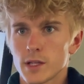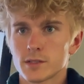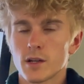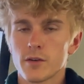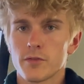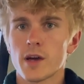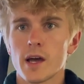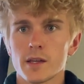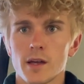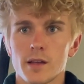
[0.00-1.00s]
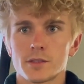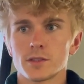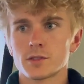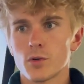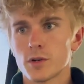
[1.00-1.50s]
It's not fat yet, it's
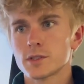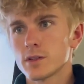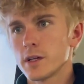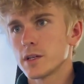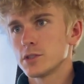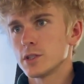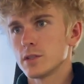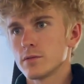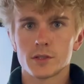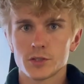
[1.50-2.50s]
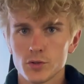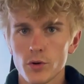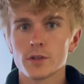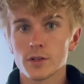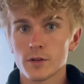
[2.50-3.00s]
just stored as glycogen.
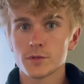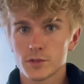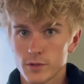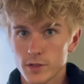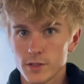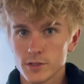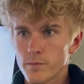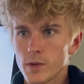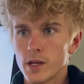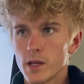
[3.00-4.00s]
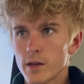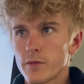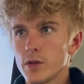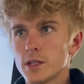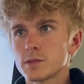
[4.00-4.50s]
Short-term storage, meaning if
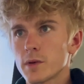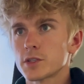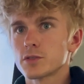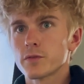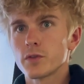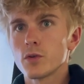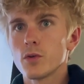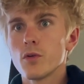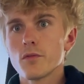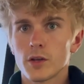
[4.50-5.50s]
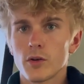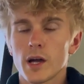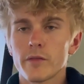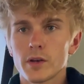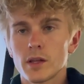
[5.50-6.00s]
you need some extra fuel, you don't
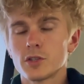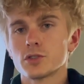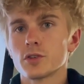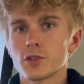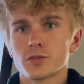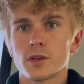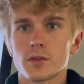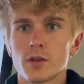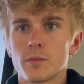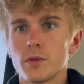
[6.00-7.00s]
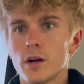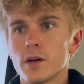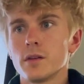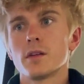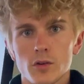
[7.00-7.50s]
have any sugars running through your
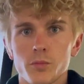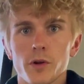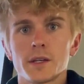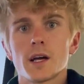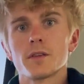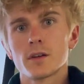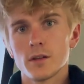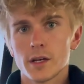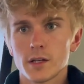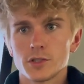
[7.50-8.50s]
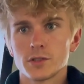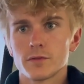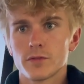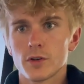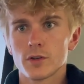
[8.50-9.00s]
blood, you'll break down the glycogen
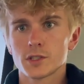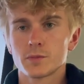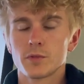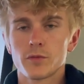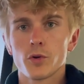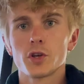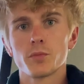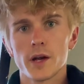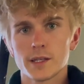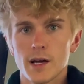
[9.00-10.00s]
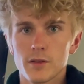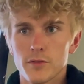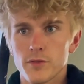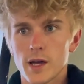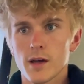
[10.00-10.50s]
first before you break down the
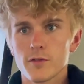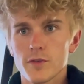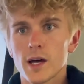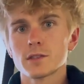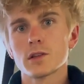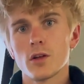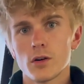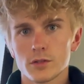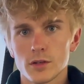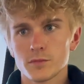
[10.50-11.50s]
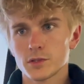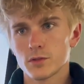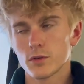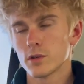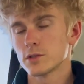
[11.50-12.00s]
fat. Fat's long-term
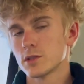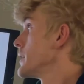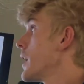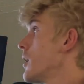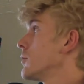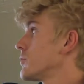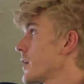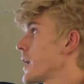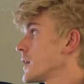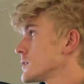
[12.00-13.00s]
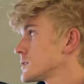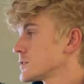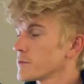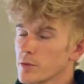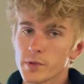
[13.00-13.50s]
storage. Now, fats,
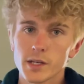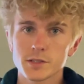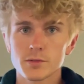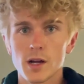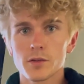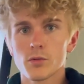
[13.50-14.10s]
for me it's around